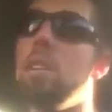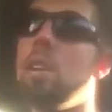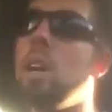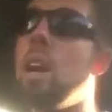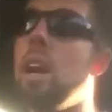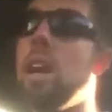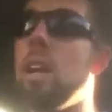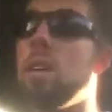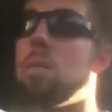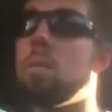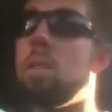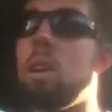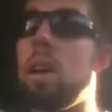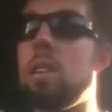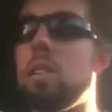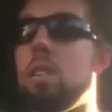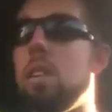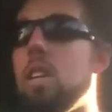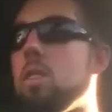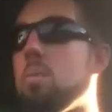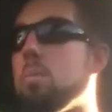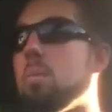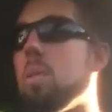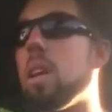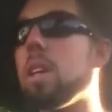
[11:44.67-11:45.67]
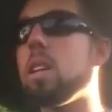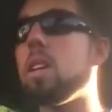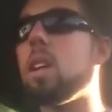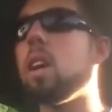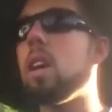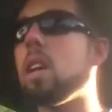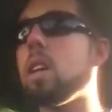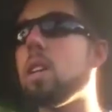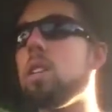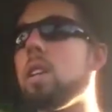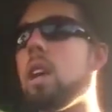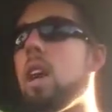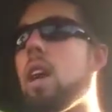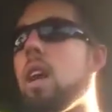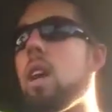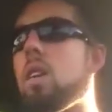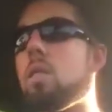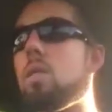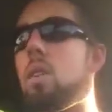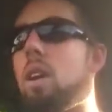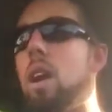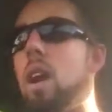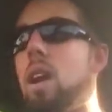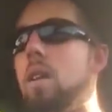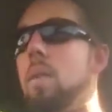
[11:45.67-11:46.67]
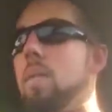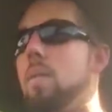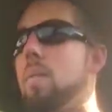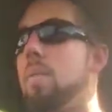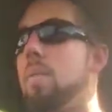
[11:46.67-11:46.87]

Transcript: diet right, or is my cutting diet right?